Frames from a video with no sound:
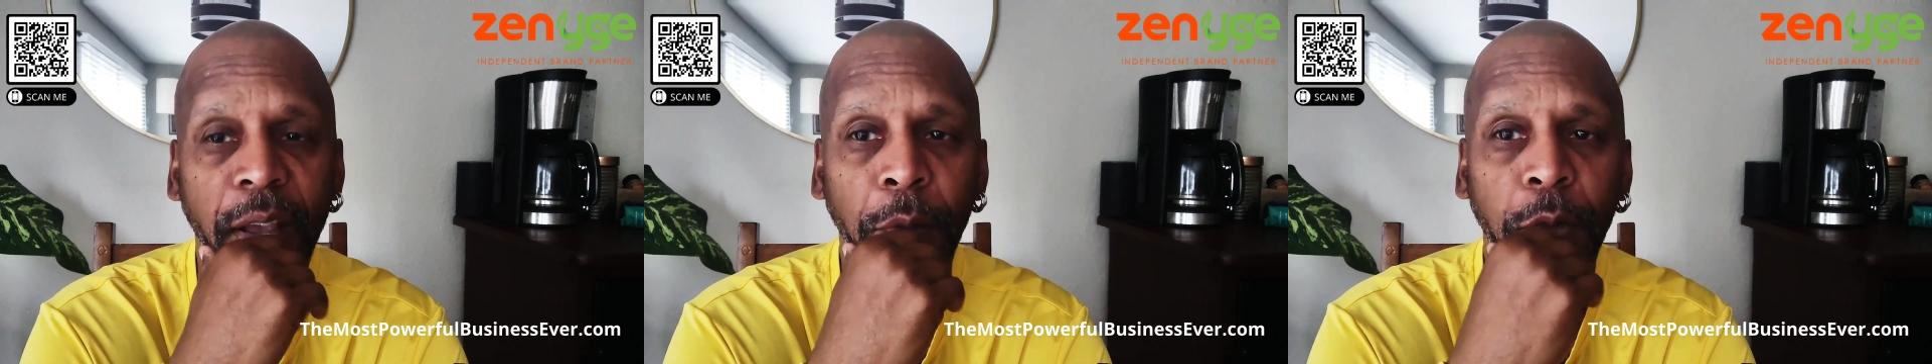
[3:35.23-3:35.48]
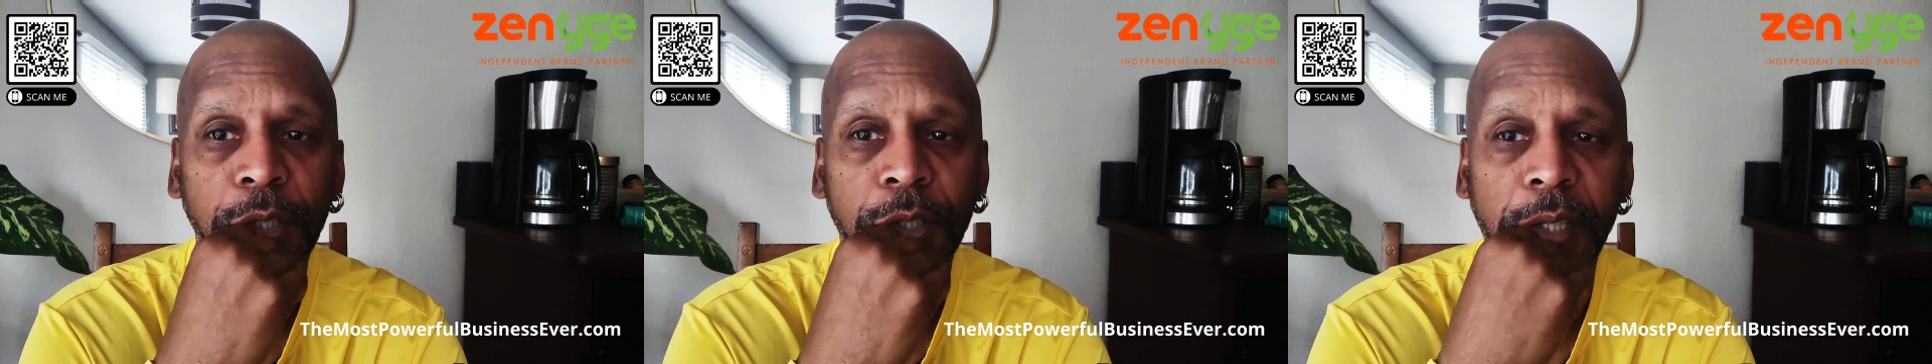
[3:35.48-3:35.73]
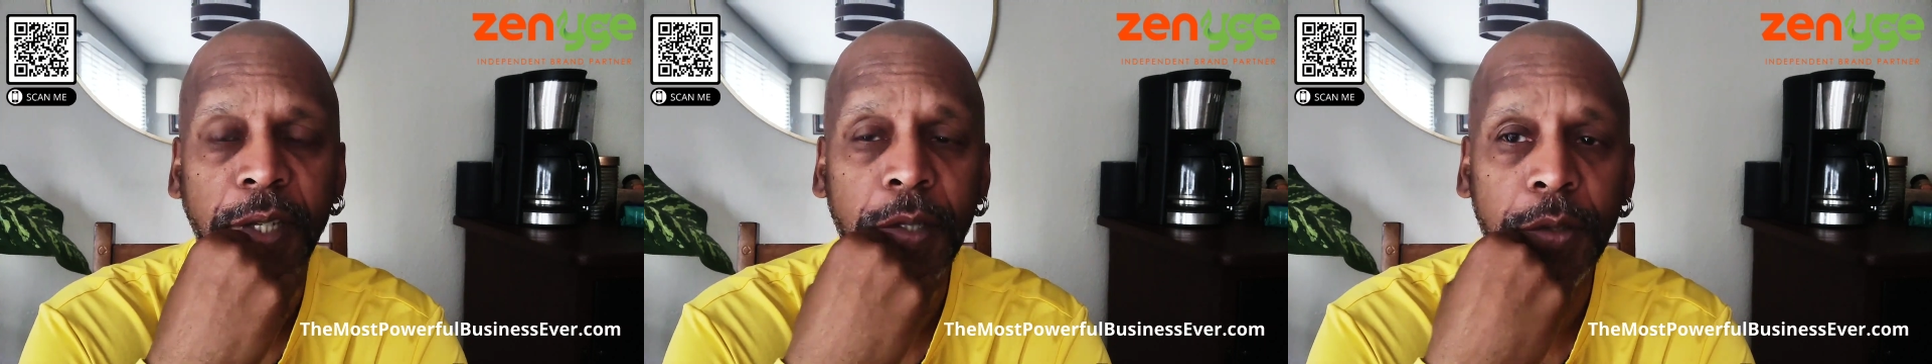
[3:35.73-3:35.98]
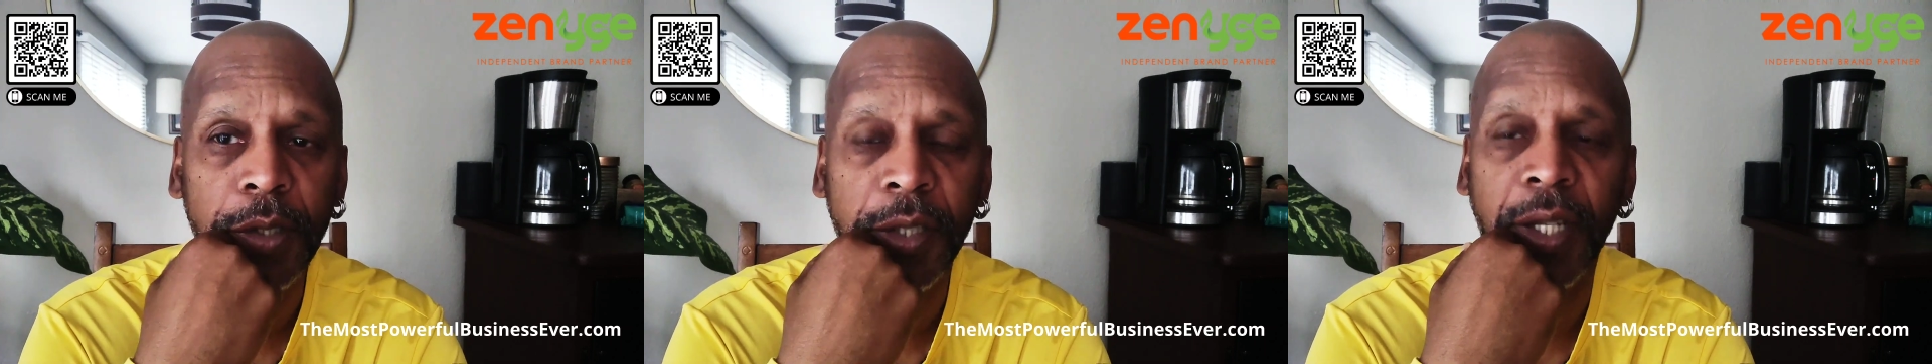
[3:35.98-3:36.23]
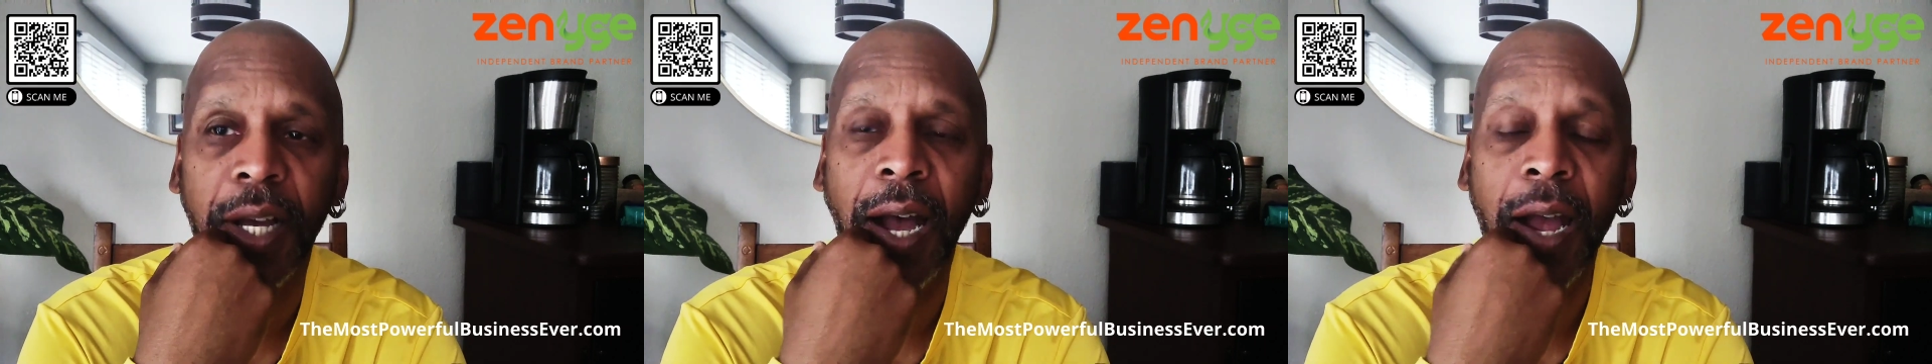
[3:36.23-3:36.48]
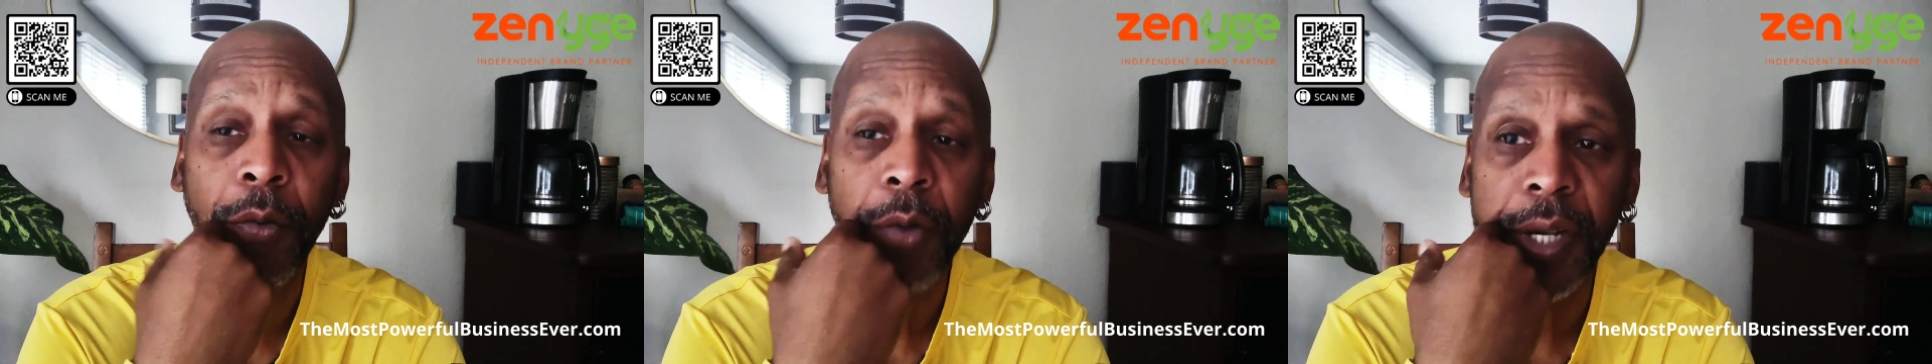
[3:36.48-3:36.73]
And what's the
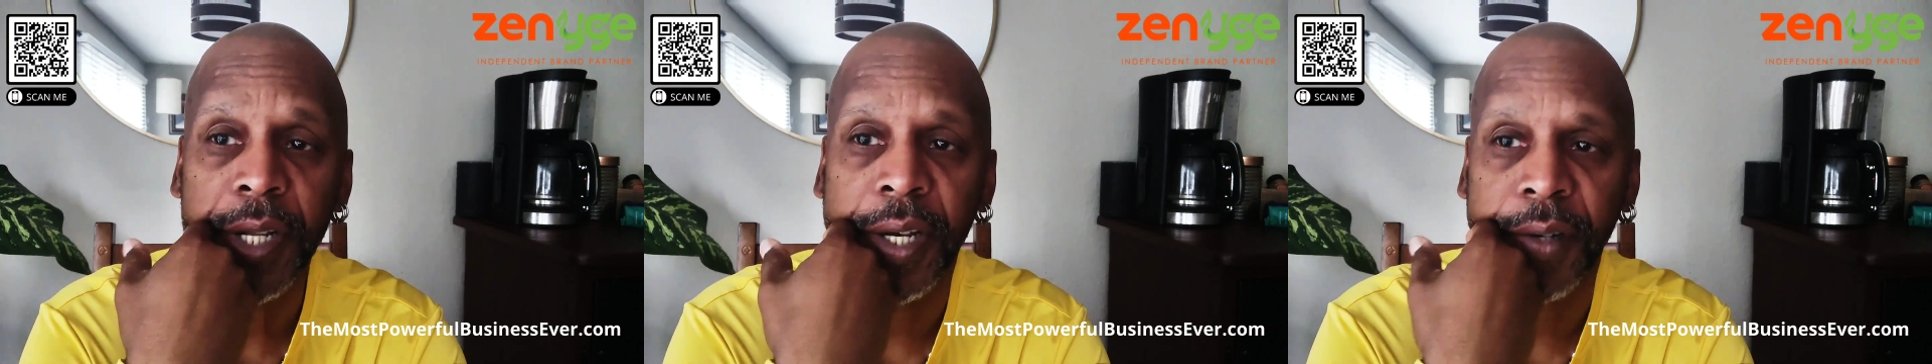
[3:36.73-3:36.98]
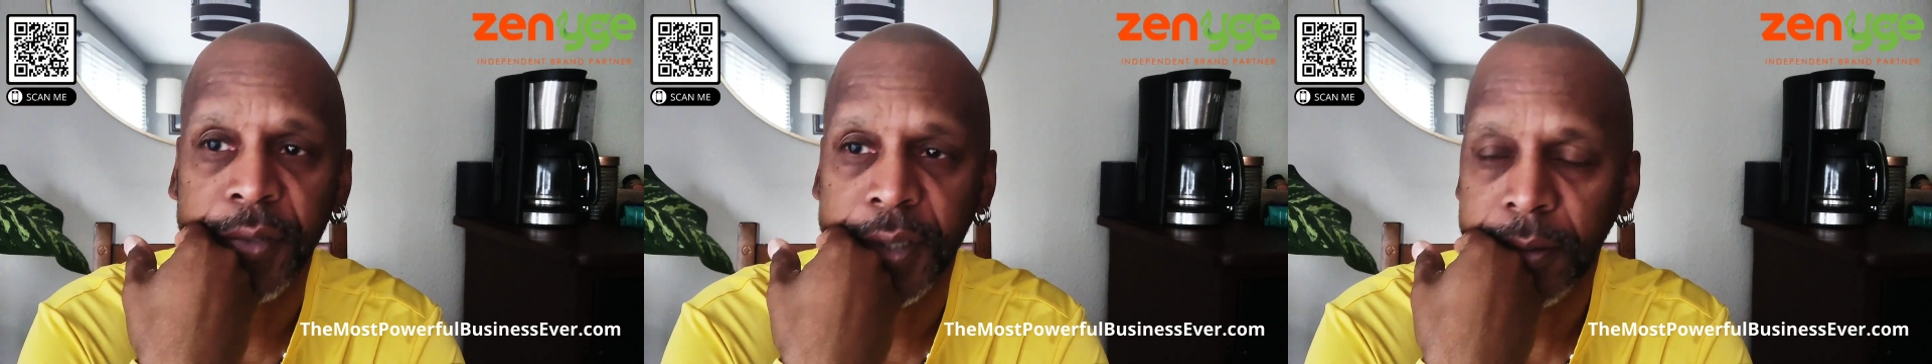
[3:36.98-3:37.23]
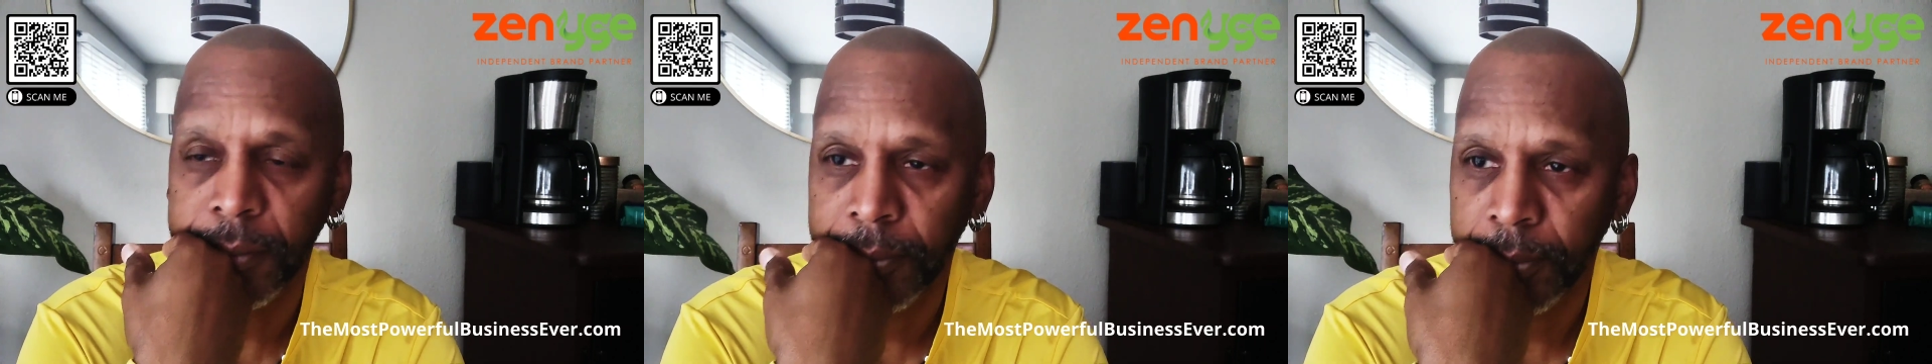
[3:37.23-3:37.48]
irony of it